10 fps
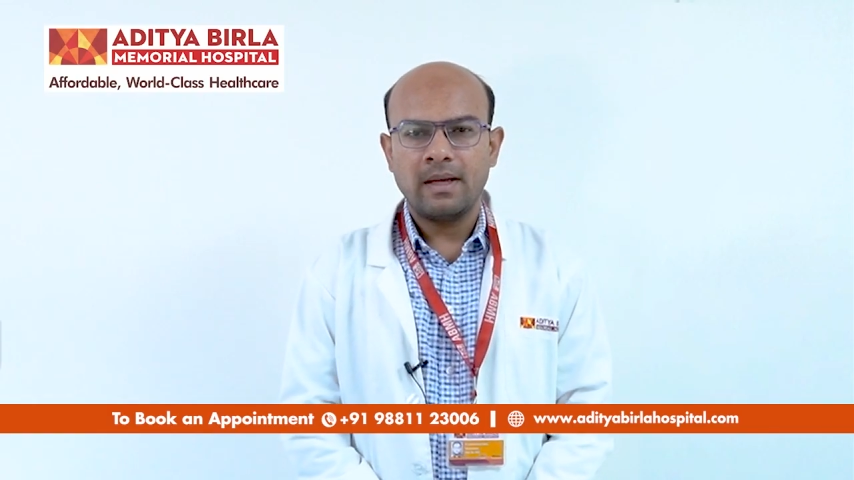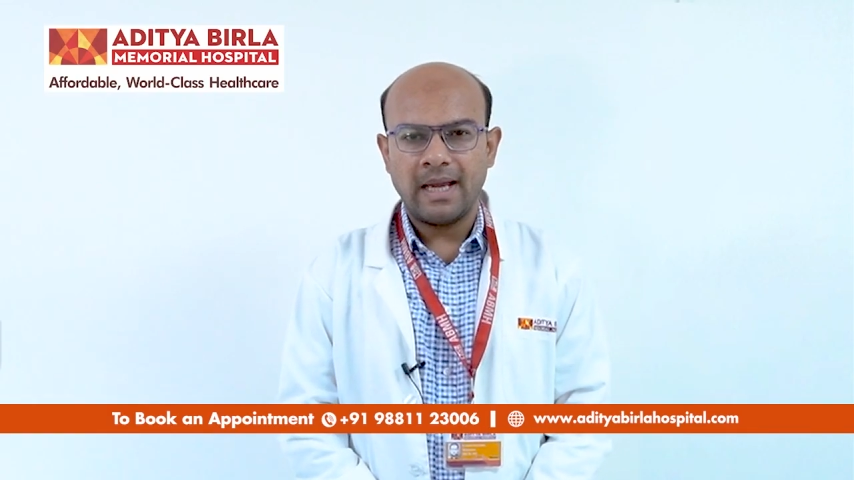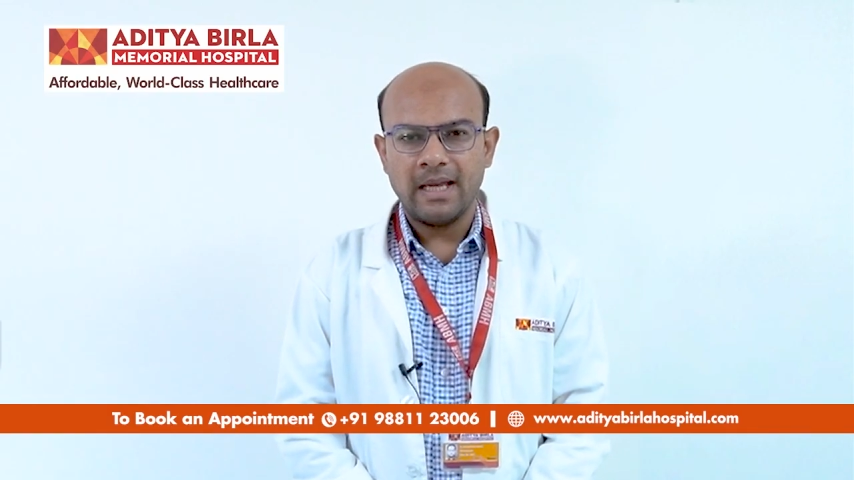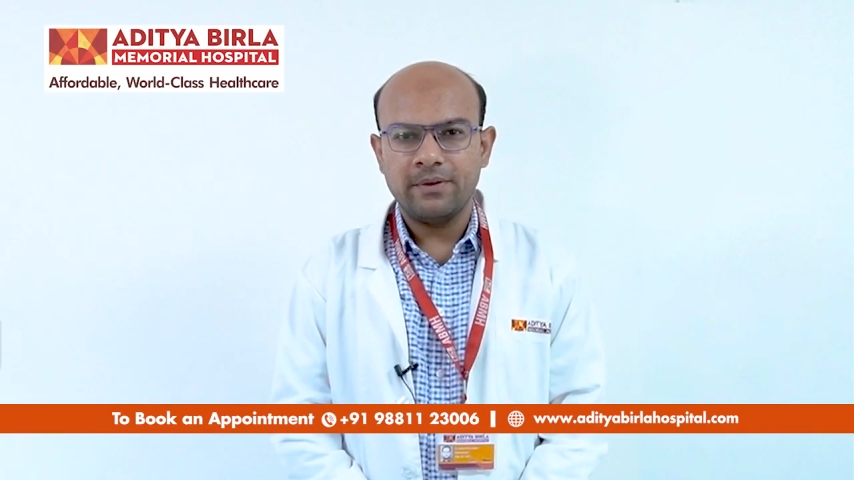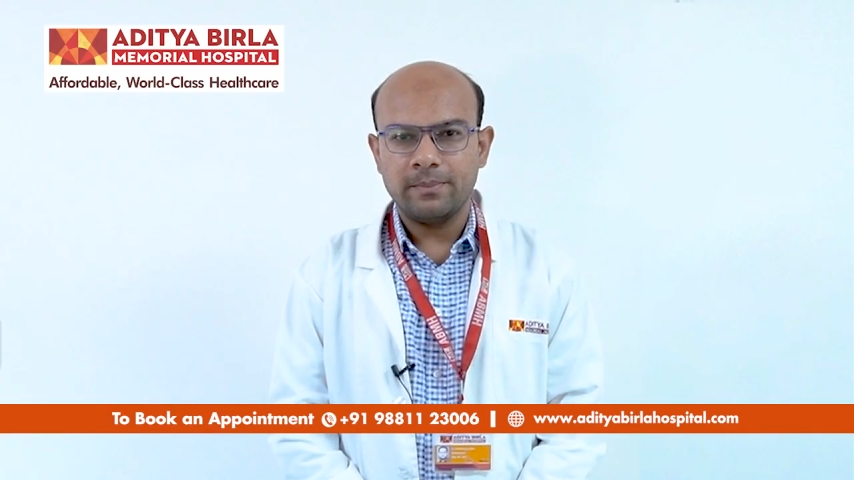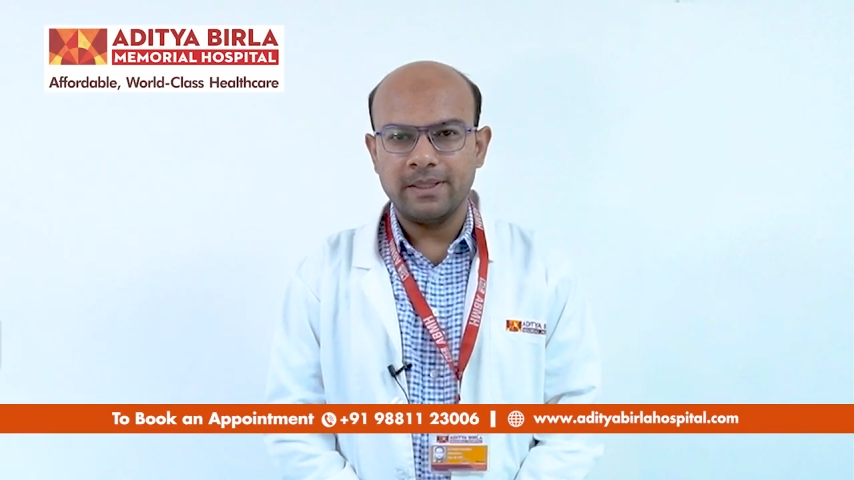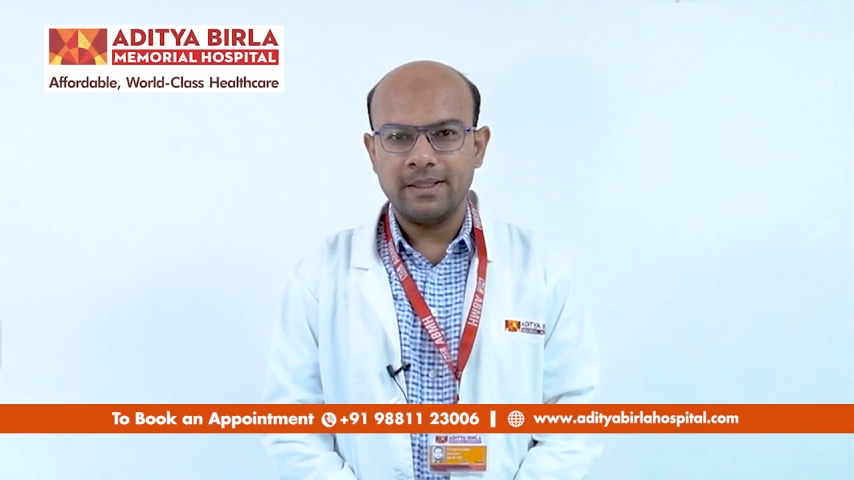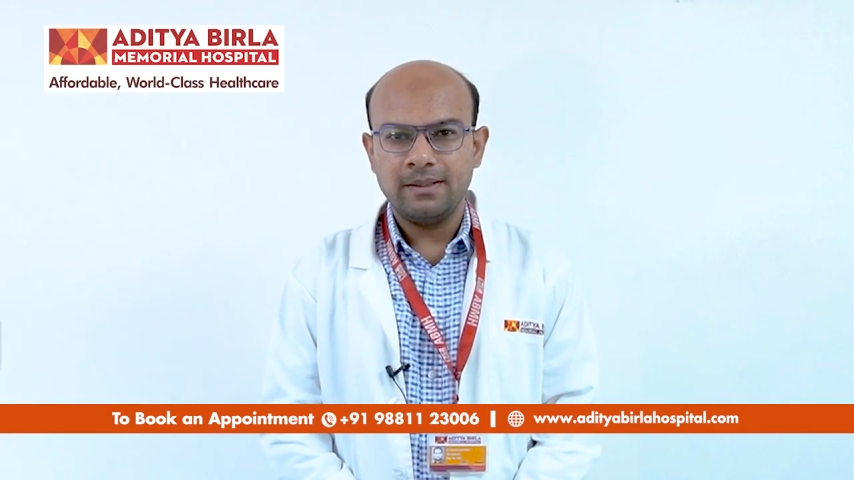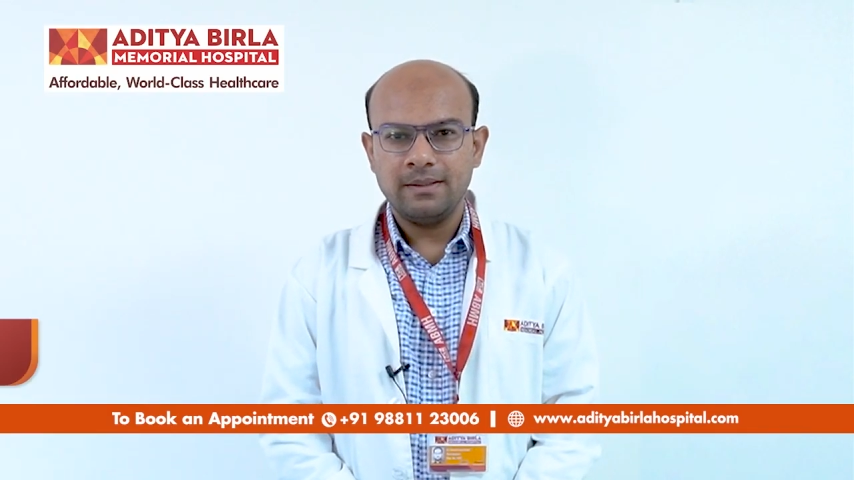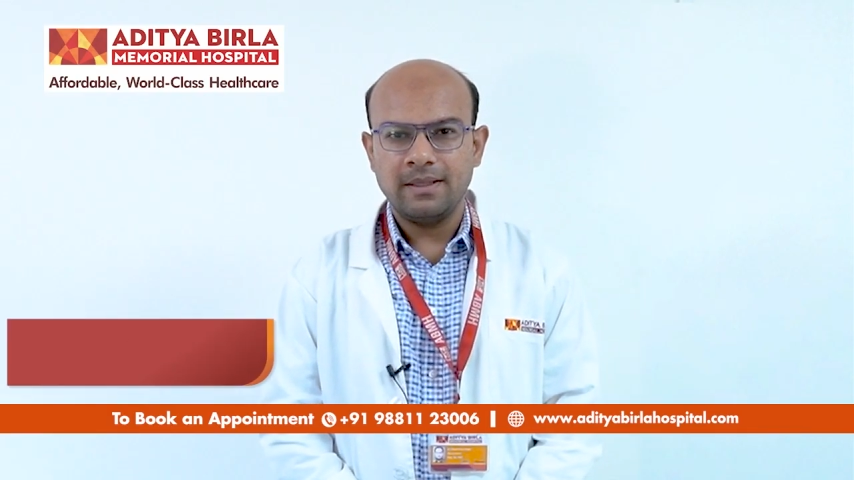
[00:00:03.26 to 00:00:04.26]
Hi everybody,
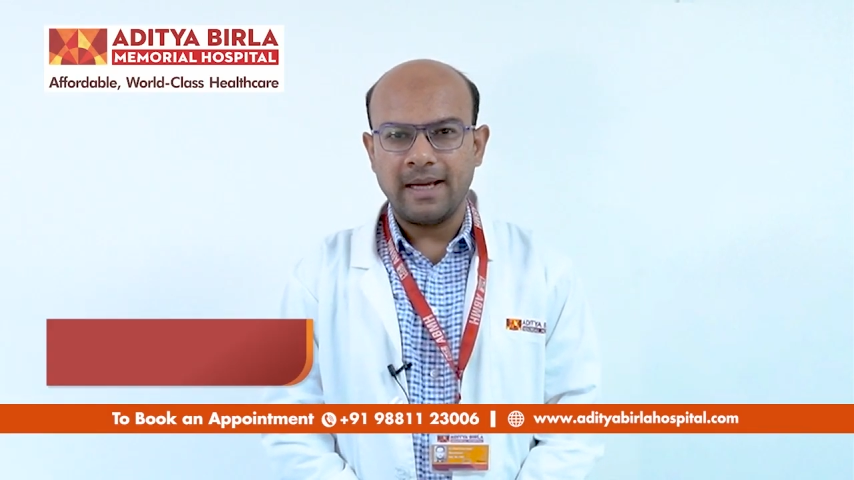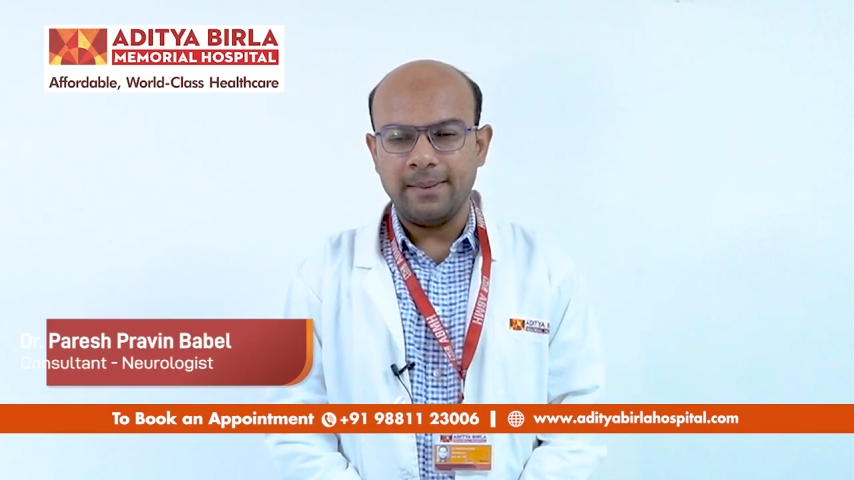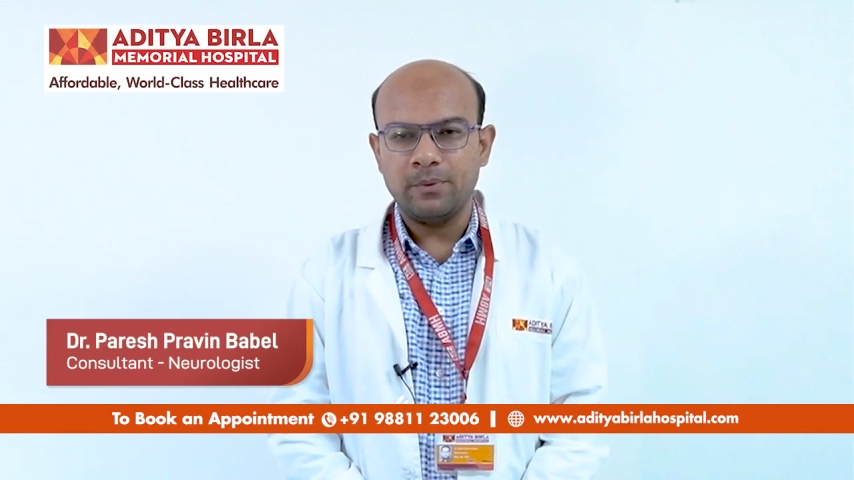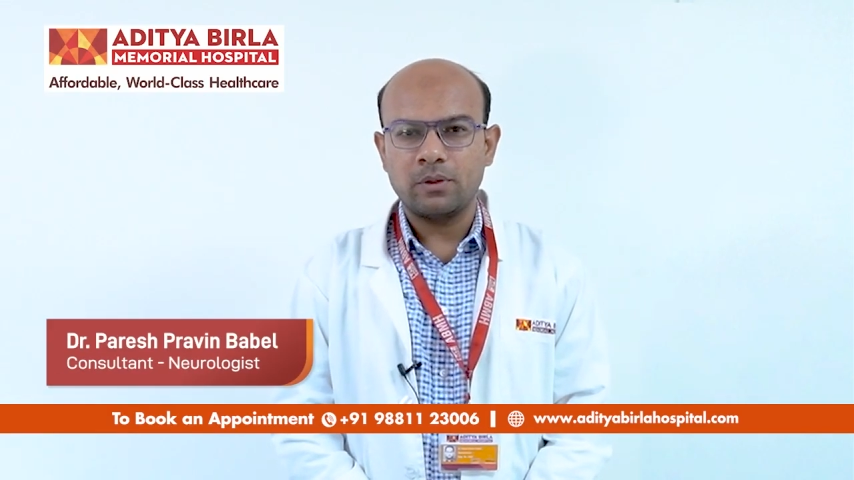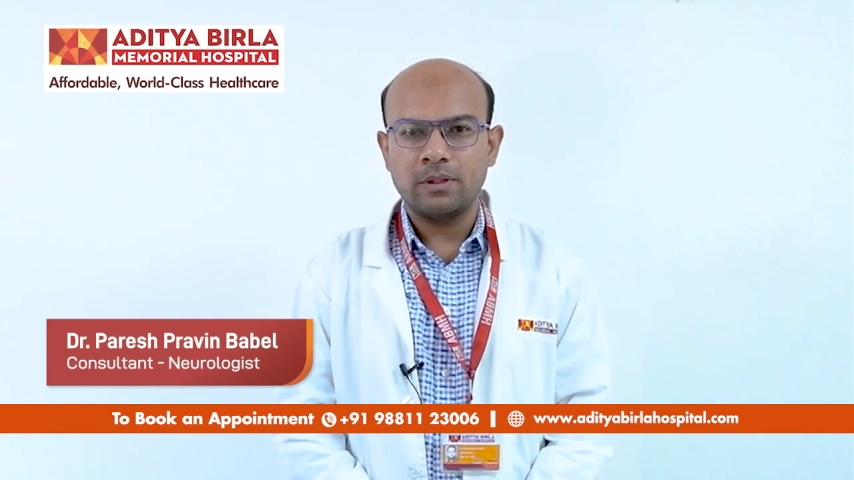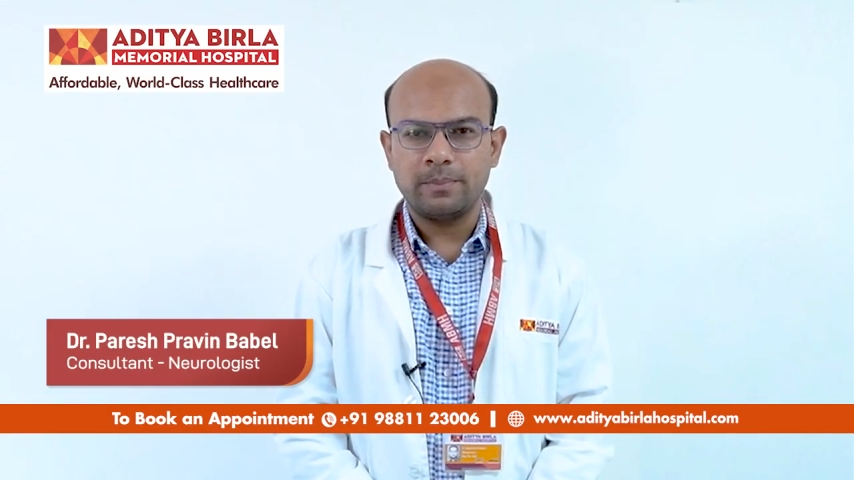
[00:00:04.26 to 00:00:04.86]
I am Dr.